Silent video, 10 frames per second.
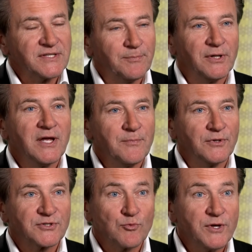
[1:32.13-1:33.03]
and the
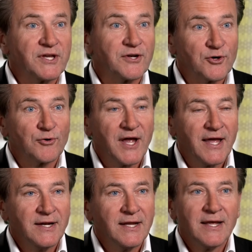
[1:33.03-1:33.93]
playbooks we can
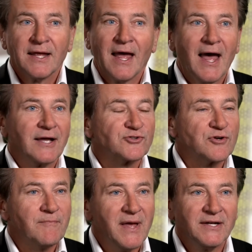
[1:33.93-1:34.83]
create add
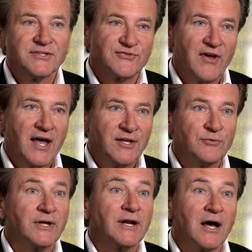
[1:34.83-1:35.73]
tremendous
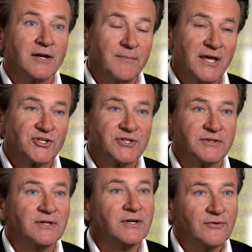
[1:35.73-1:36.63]
value and
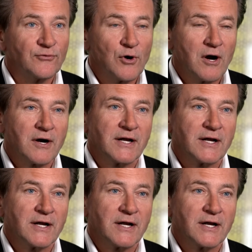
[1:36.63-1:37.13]
automation for our